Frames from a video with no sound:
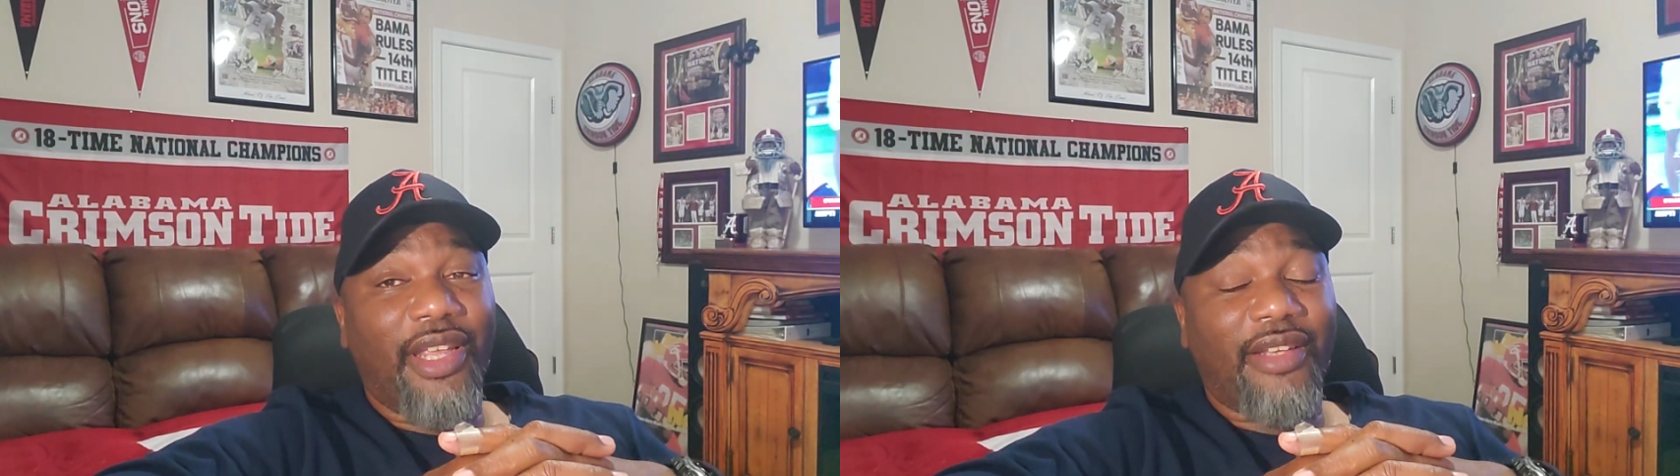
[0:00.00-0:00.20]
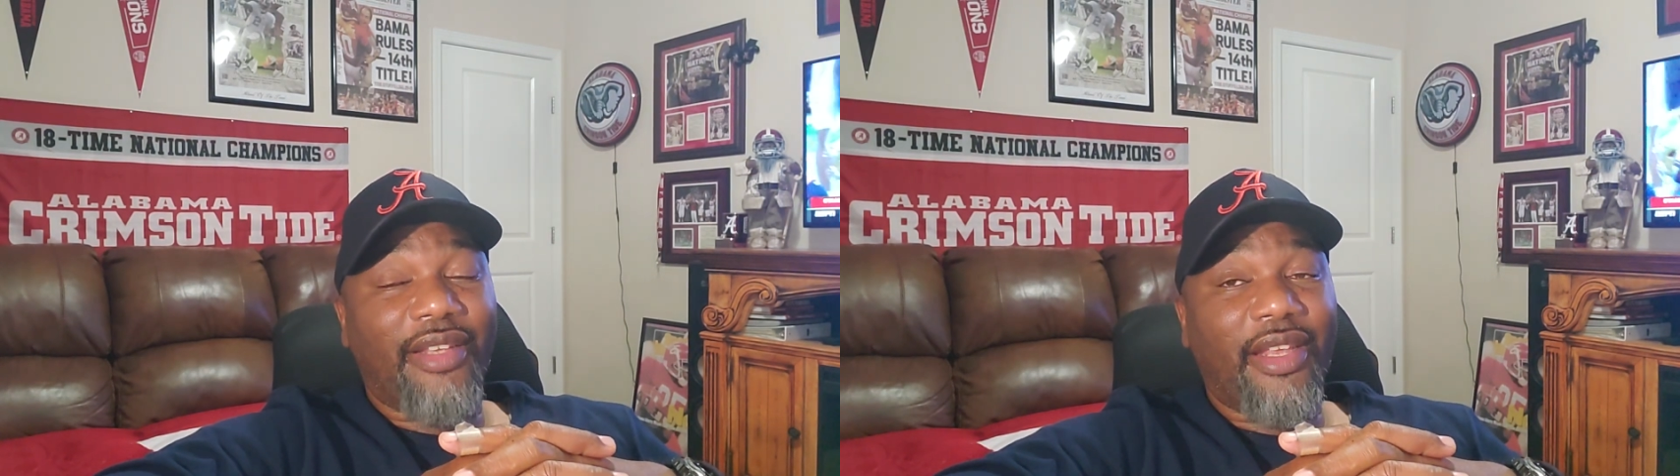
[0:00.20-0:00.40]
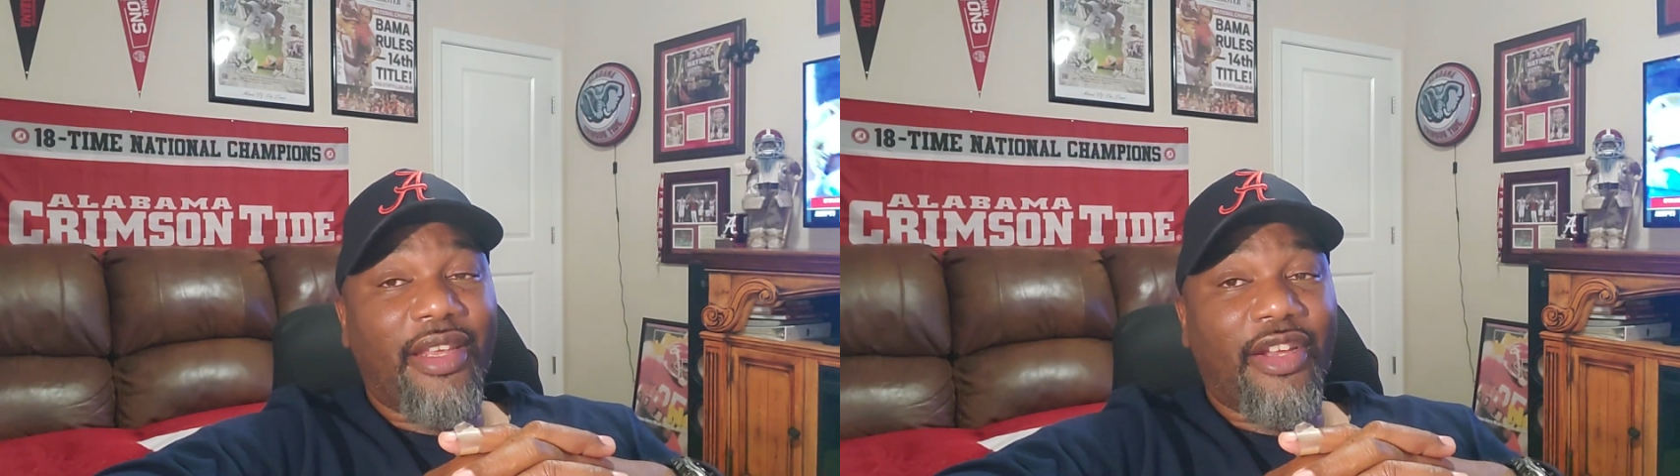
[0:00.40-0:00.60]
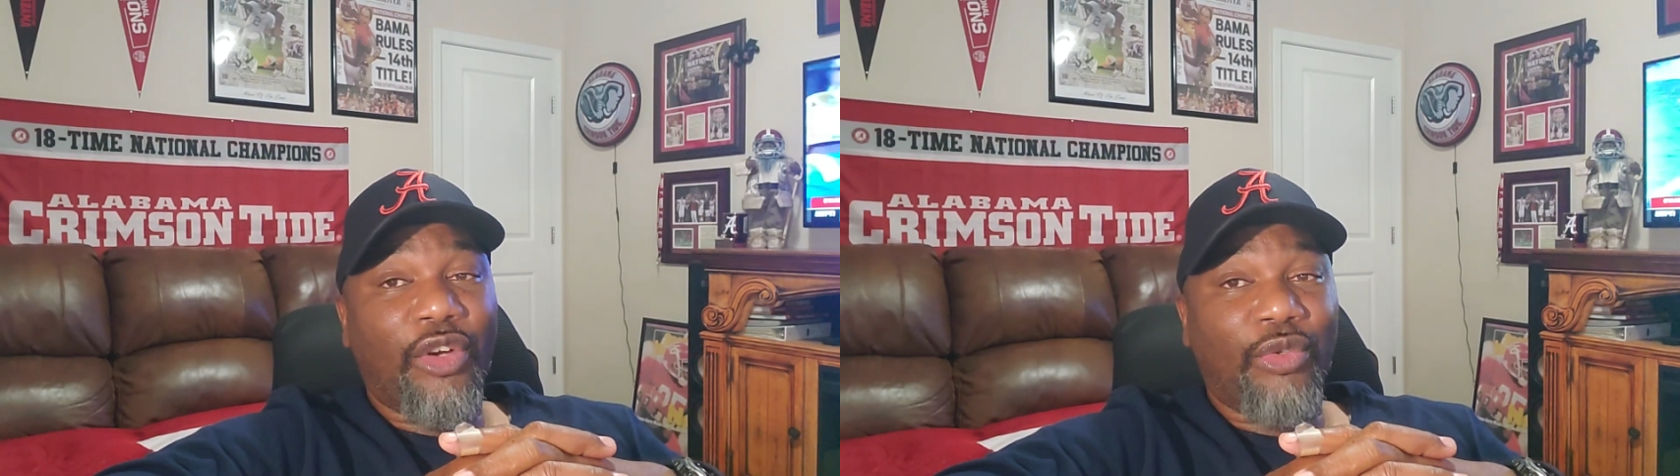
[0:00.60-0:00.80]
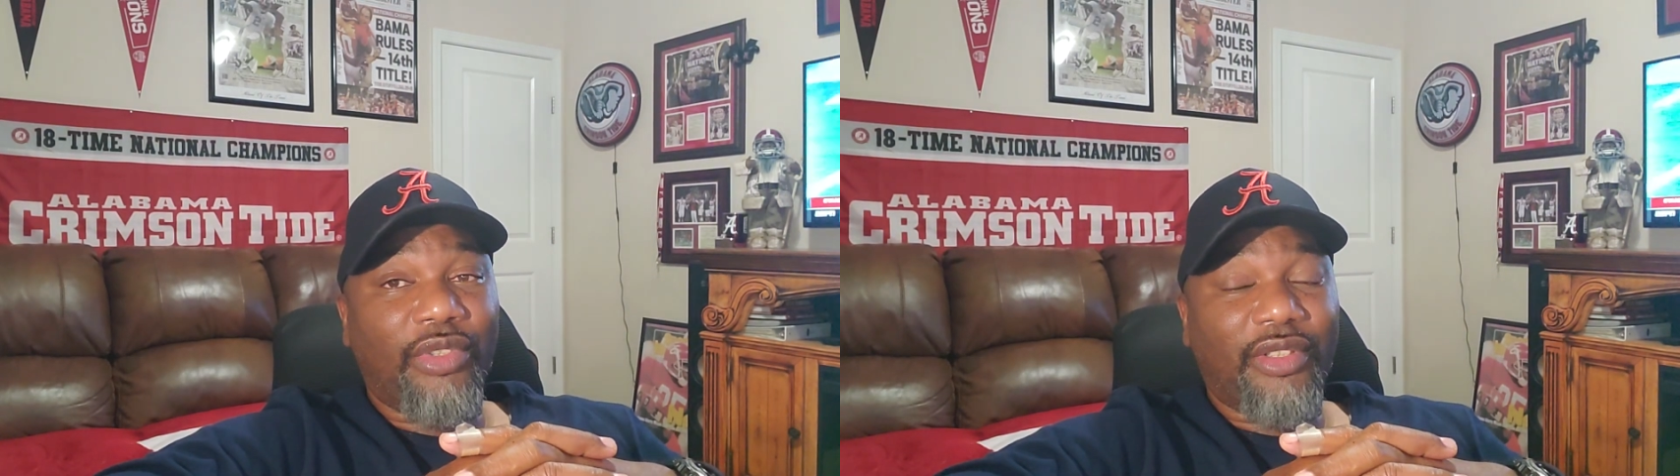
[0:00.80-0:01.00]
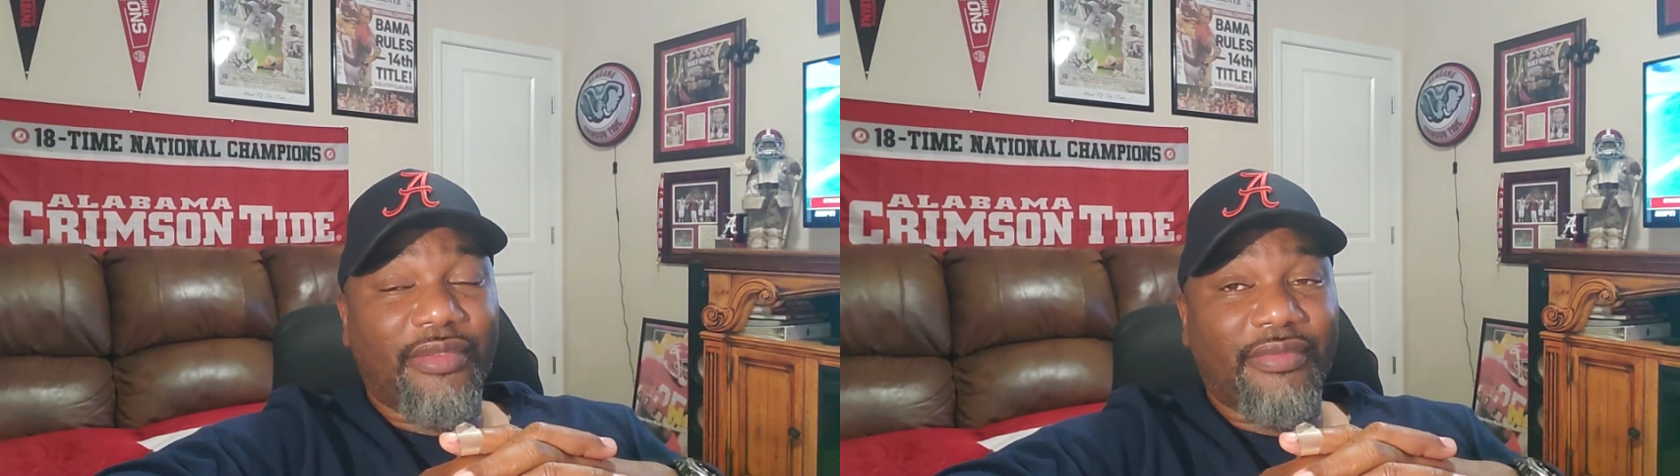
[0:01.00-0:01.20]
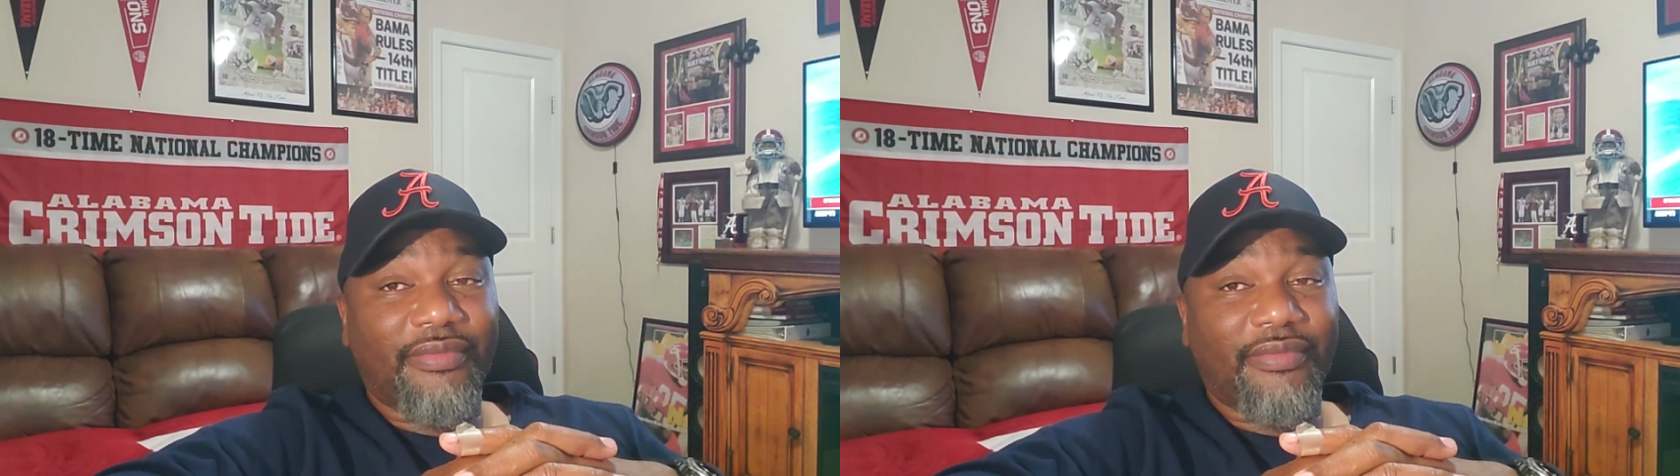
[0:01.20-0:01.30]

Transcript: next head coach